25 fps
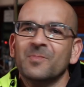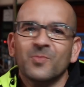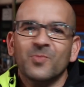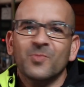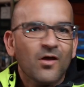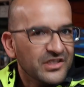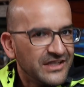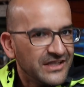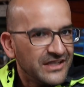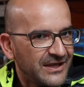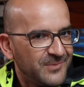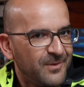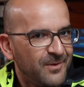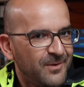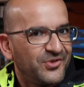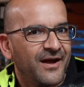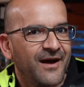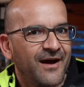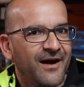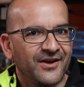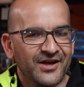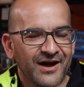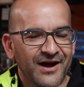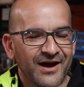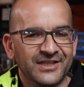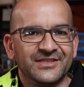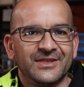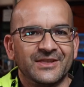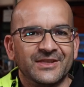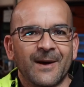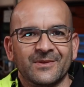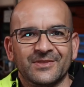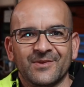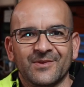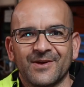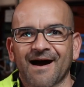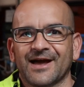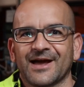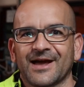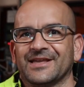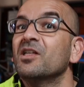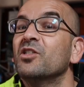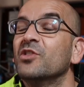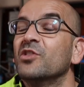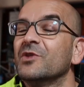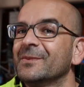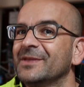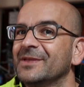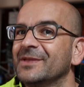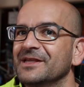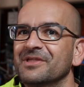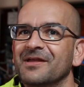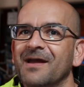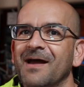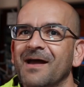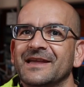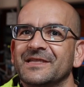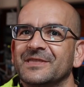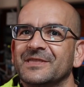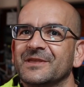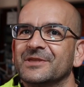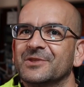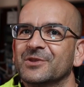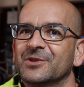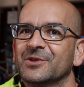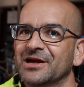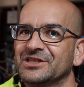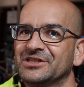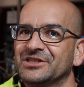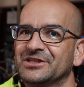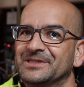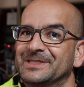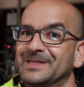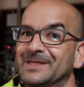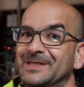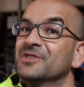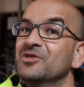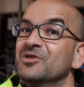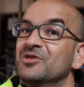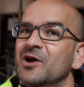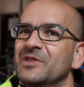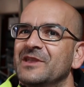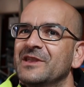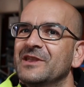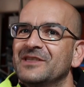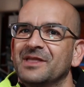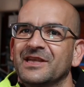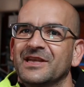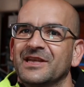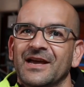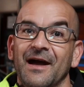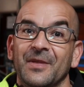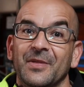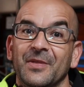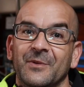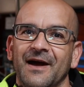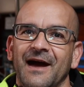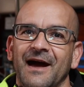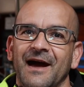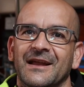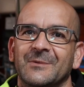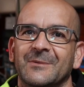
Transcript: A team of very nice scriptwriters with a very good presence in front of the camera.